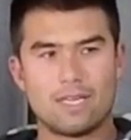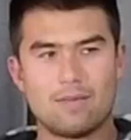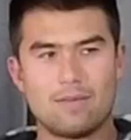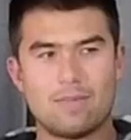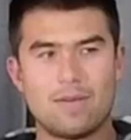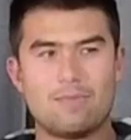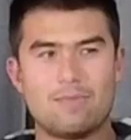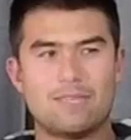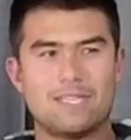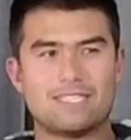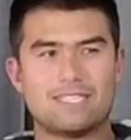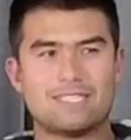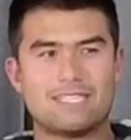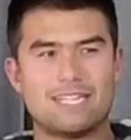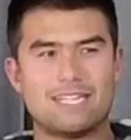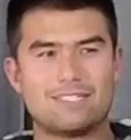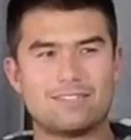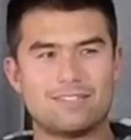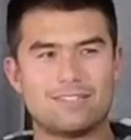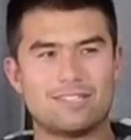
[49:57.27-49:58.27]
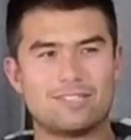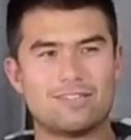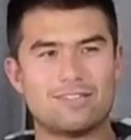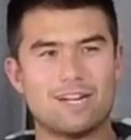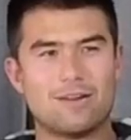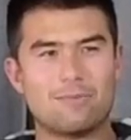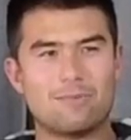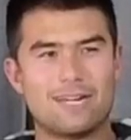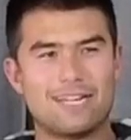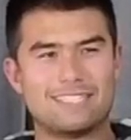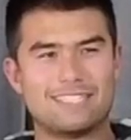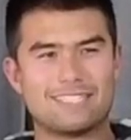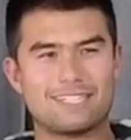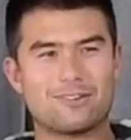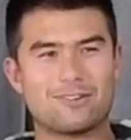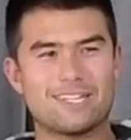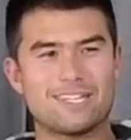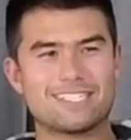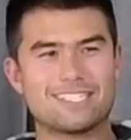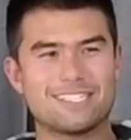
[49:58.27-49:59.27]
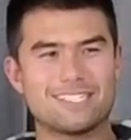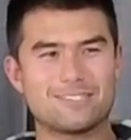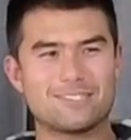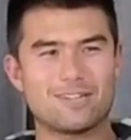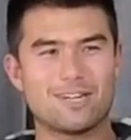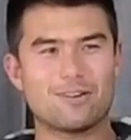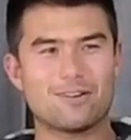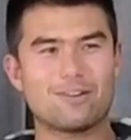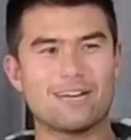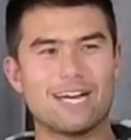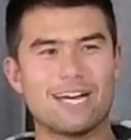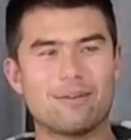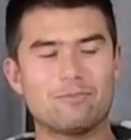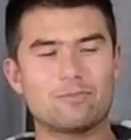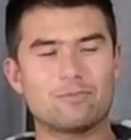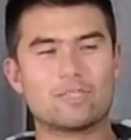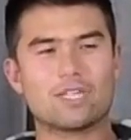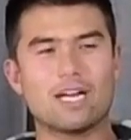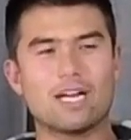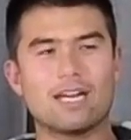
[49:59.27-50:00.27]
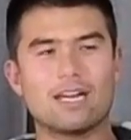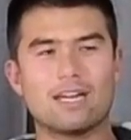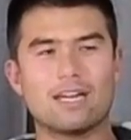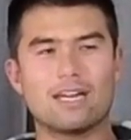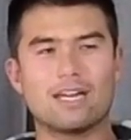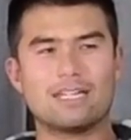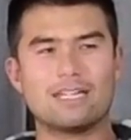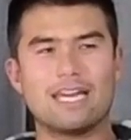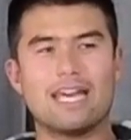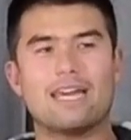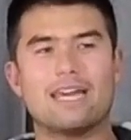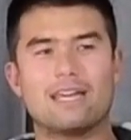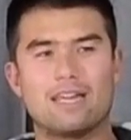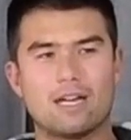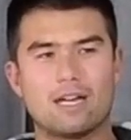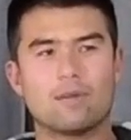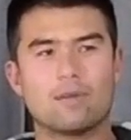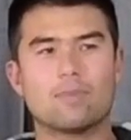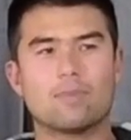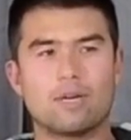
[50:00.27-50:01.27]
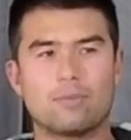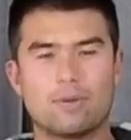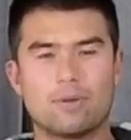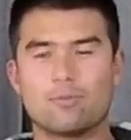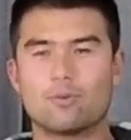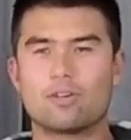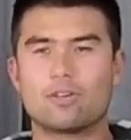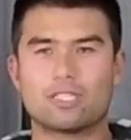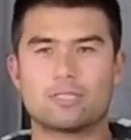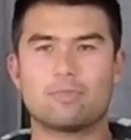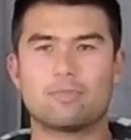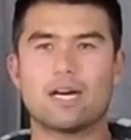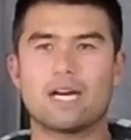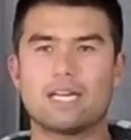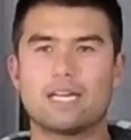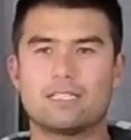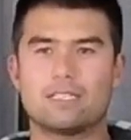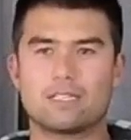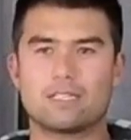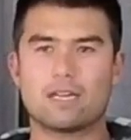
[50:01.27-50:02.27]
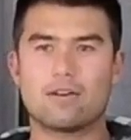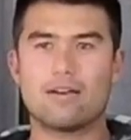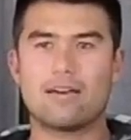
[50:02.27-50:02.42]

maybe this is answering the trailblazing question as well. I'm a bit more inspired to go